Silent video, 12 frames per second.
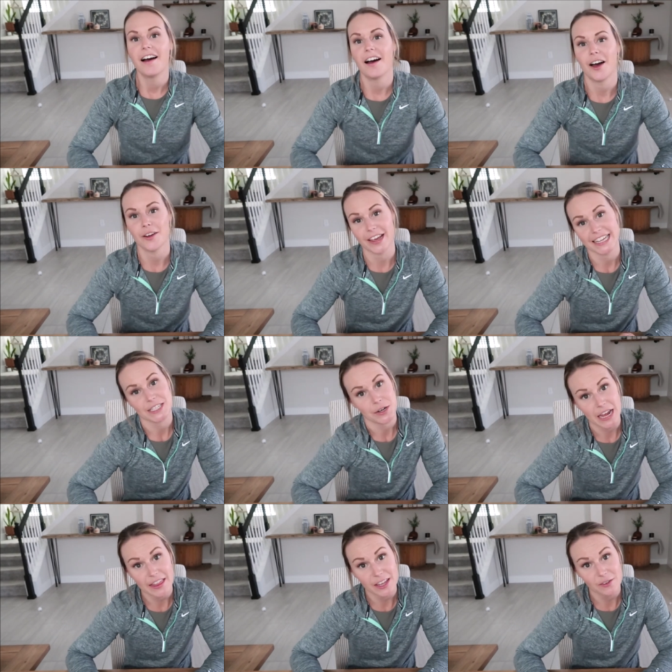Okay, so
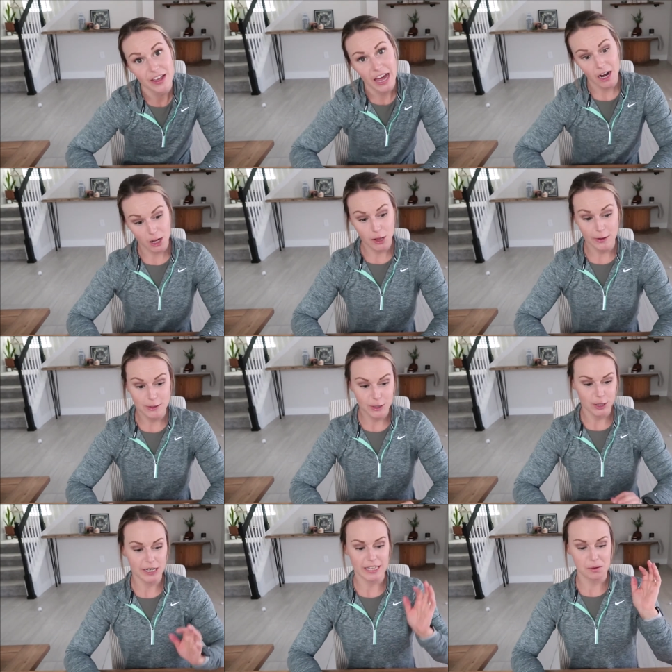now that you've got a closer
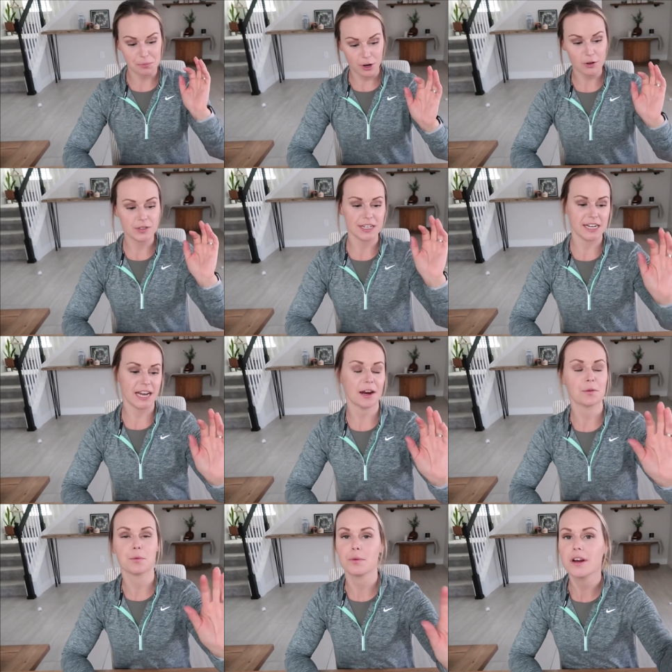look at the protein, I
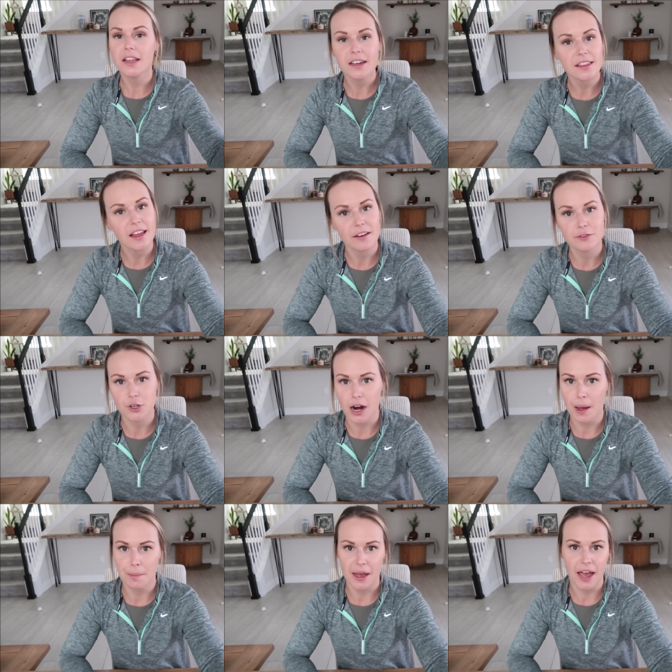really love
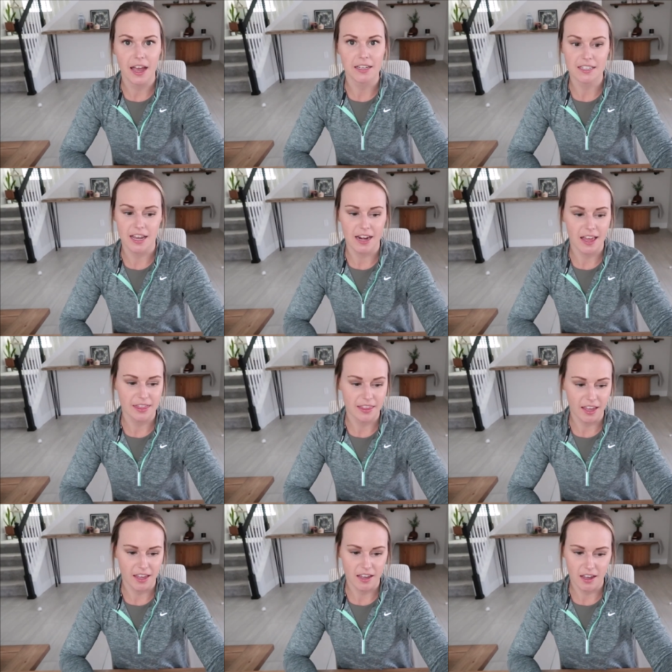tri and I
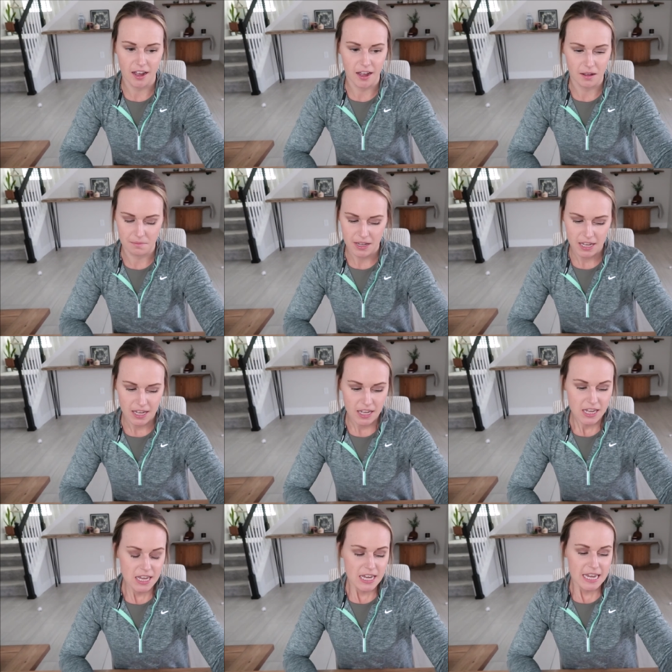think um,
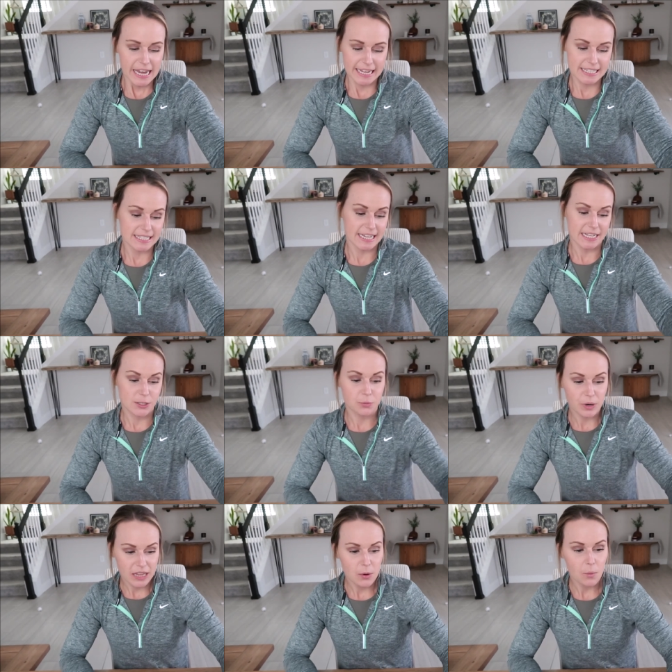it's, it's
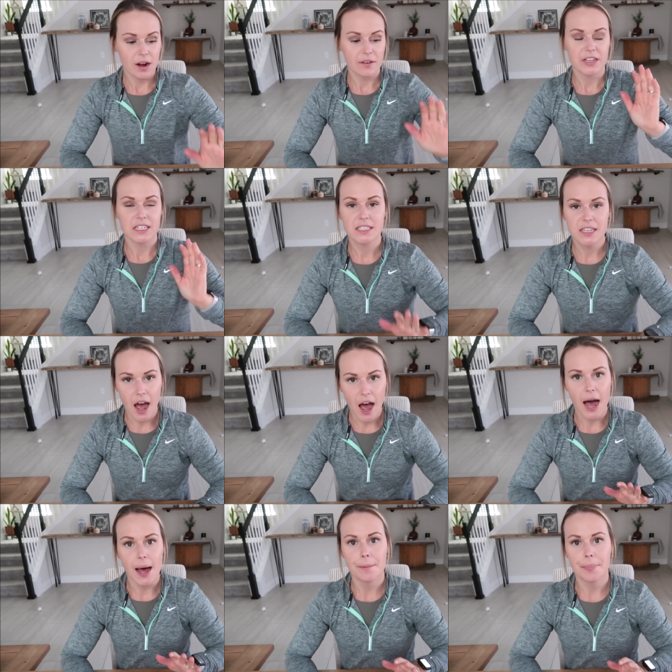really one of the
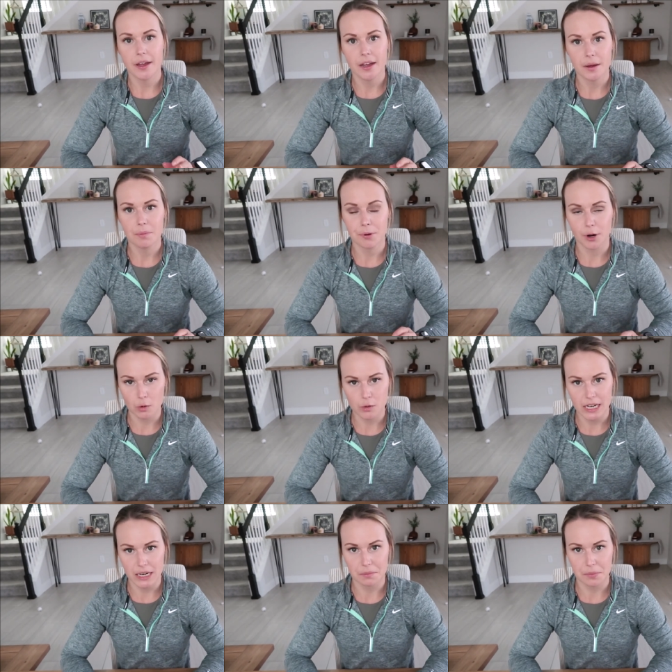top
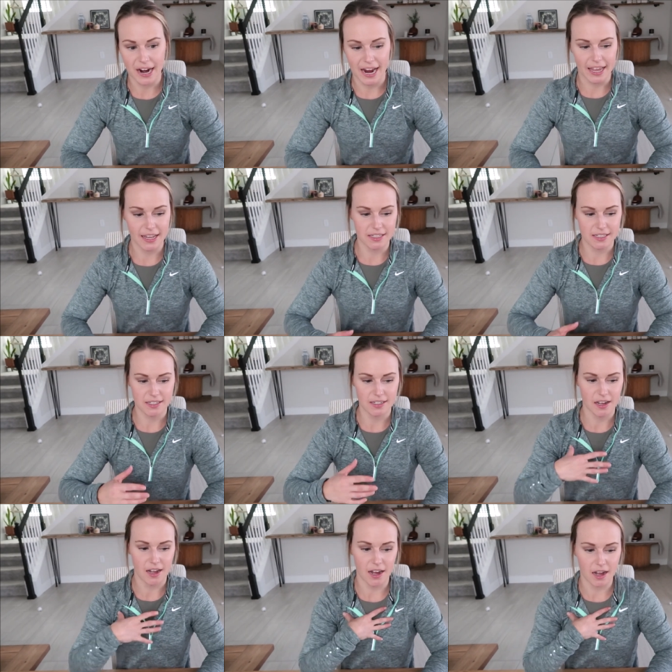protein brands
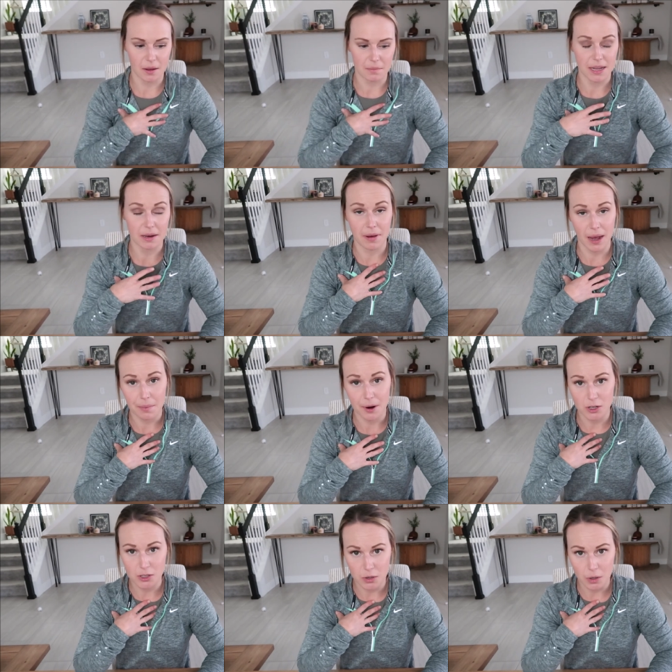um, in my
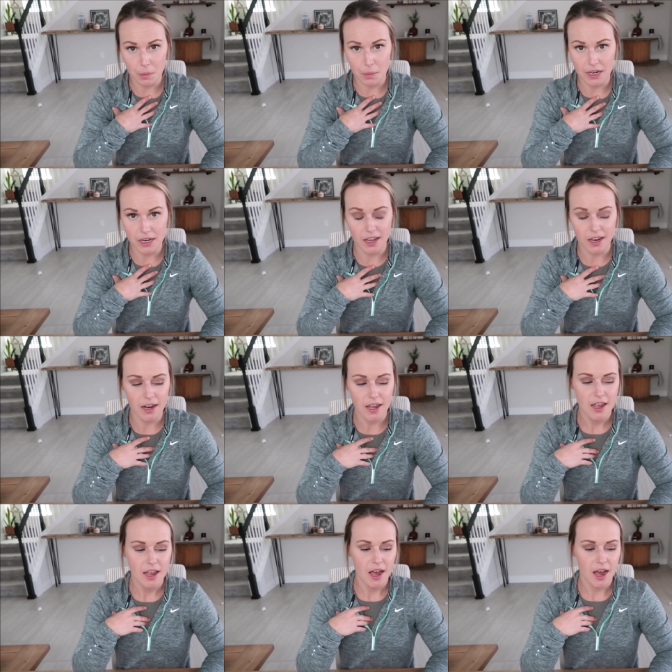personal opinion
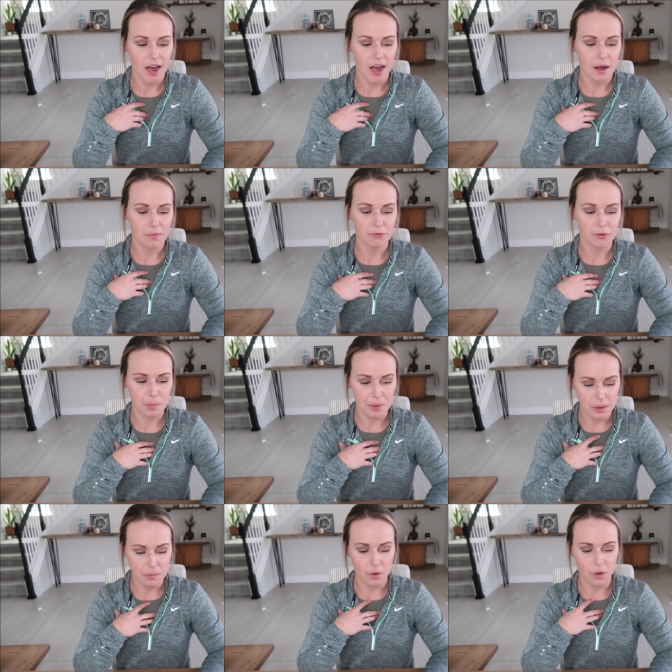um, for
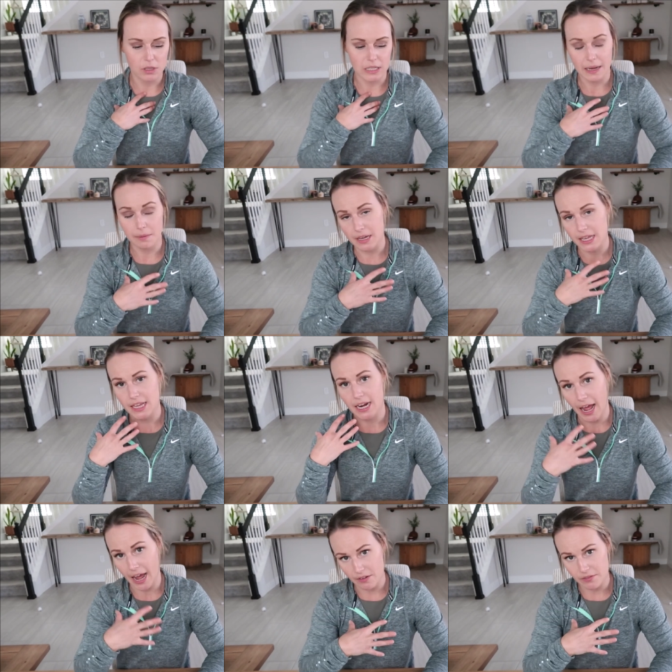people like me that
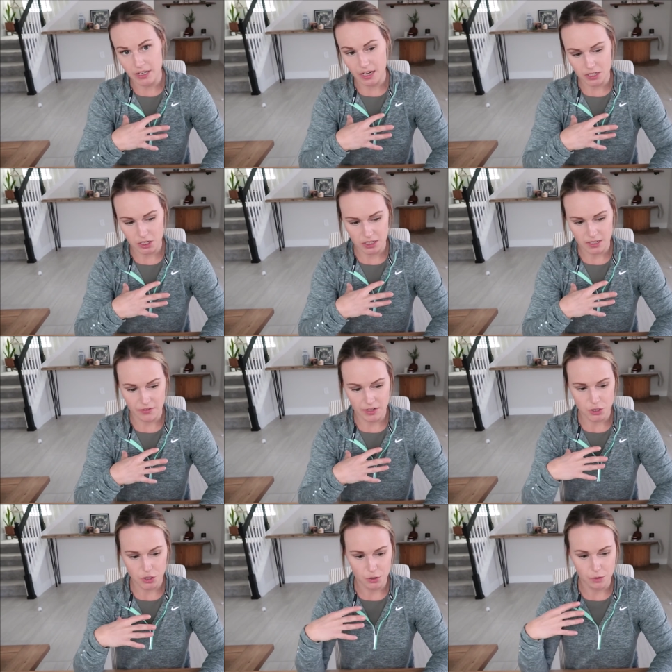have a digestive
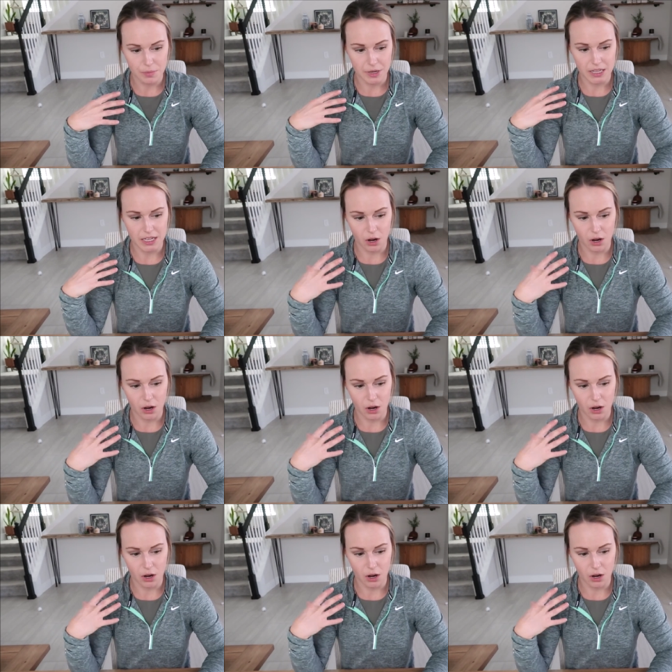issue but that